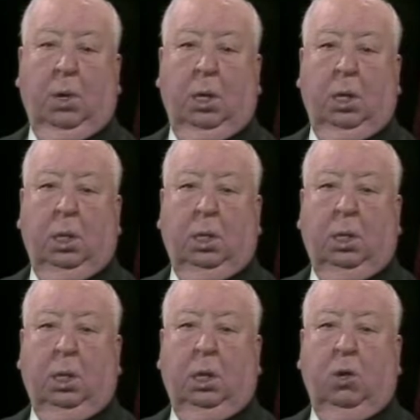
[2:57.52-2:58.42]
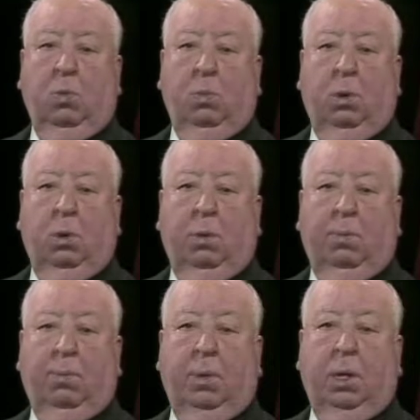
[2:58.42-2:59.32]
I mean, there's the humor of
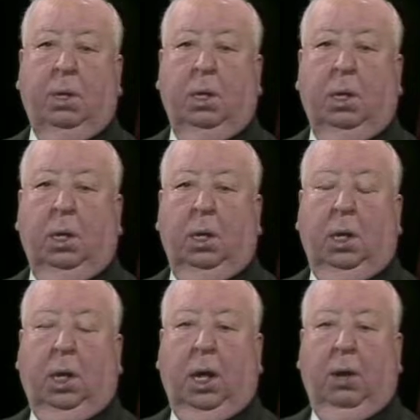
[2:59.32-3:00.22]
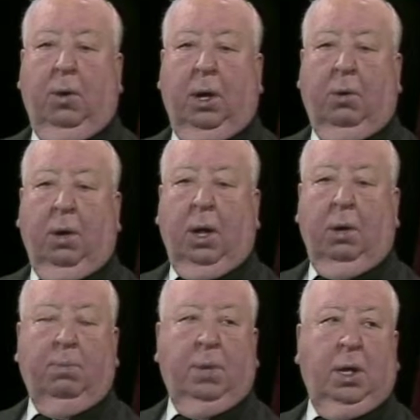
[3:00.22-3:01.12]
Cary
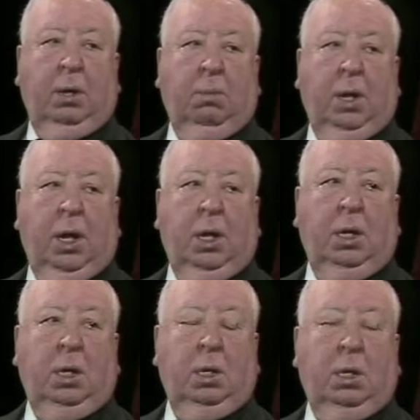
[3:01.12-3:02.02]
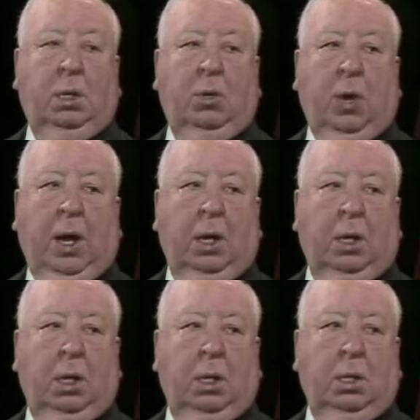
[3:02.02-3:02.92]
Grant being made
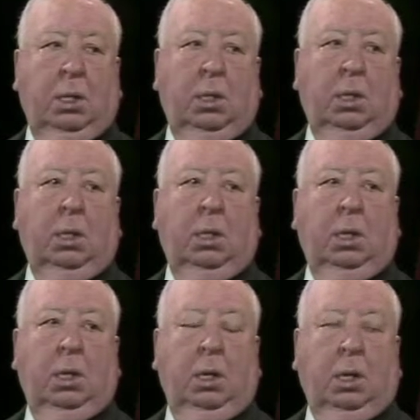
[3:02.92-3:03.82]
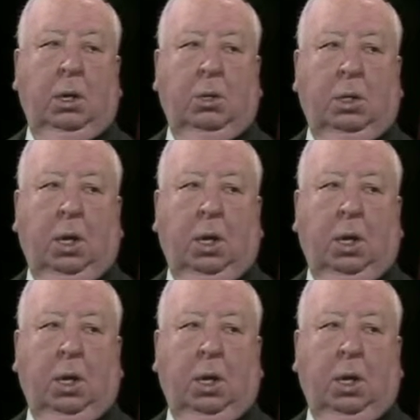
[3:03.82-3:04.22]
drunk and goes